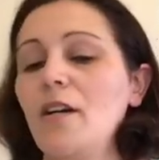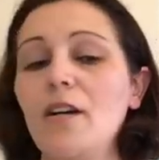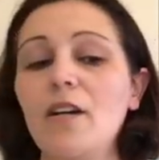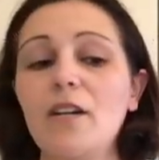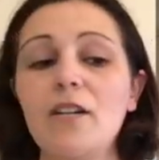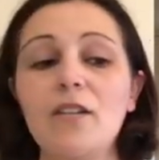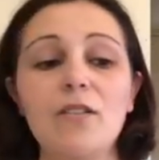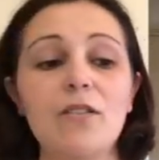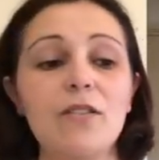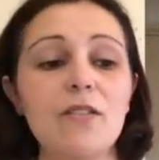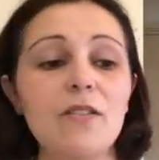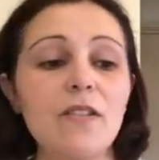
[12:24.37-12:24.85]

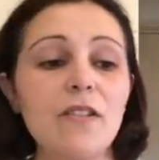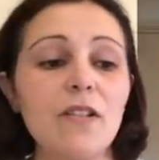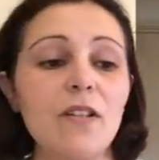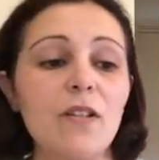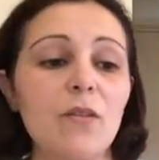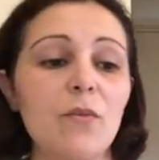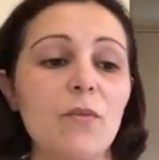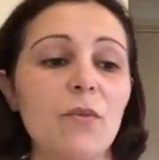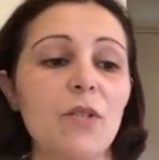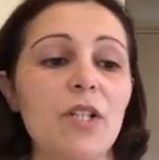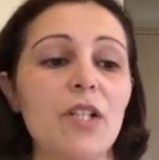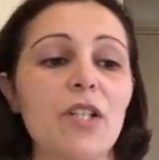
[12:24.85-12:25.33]
I
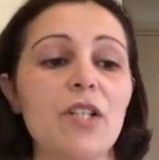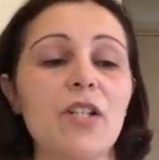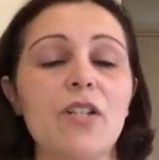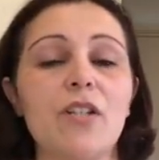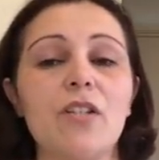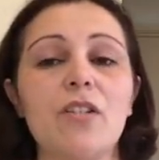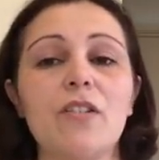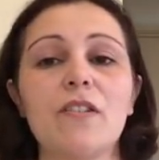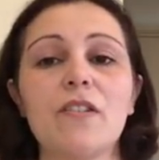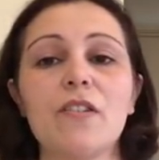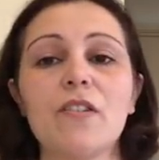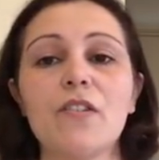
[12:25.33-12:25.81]
also worked
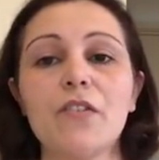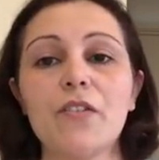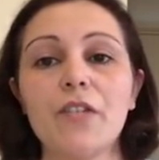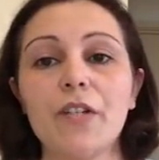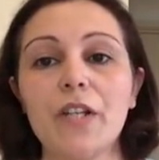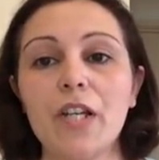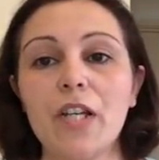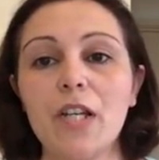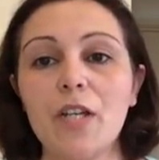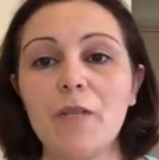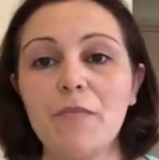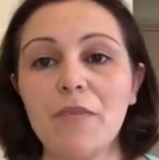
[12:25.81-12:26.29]
on
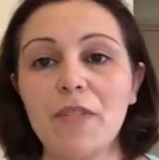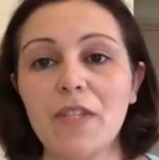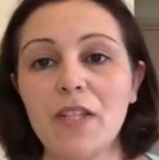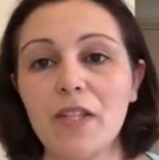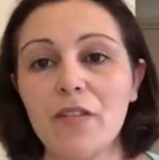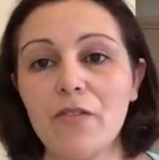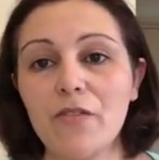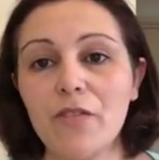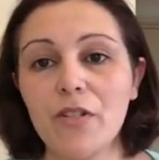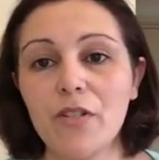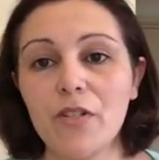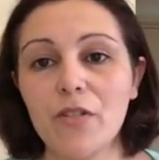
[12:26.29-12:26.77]
Storykeep
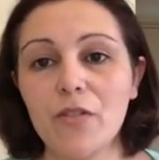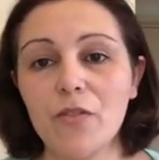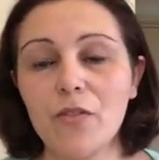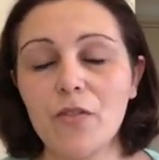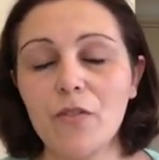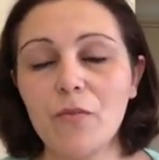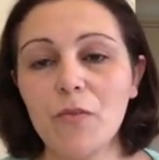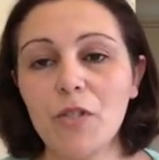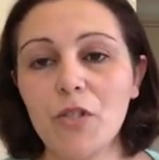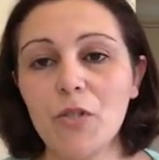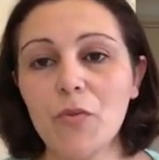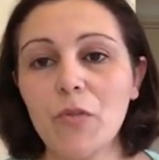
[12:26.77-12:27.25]
Secret
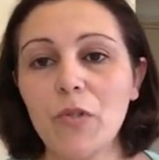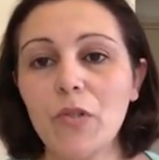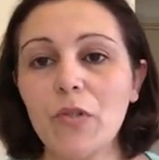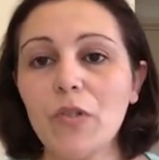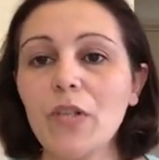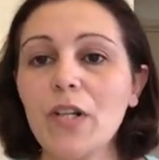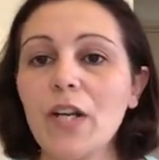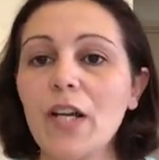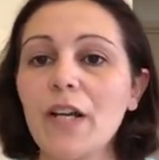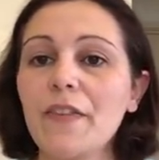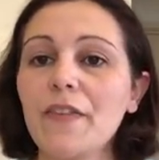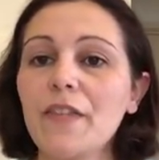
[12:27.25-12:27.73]
Door, which will
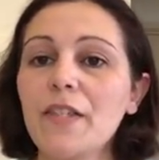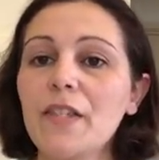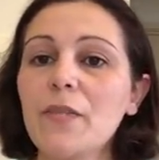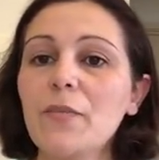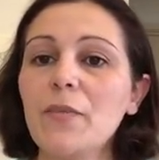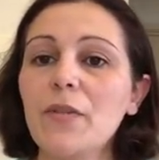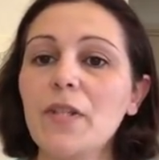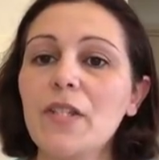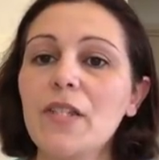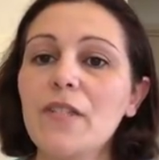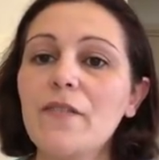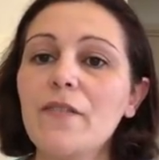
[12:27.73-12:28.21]
look like
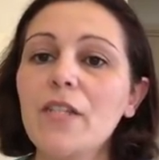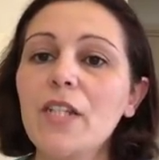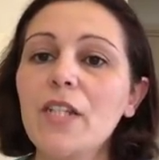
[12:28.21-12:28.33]
this when it's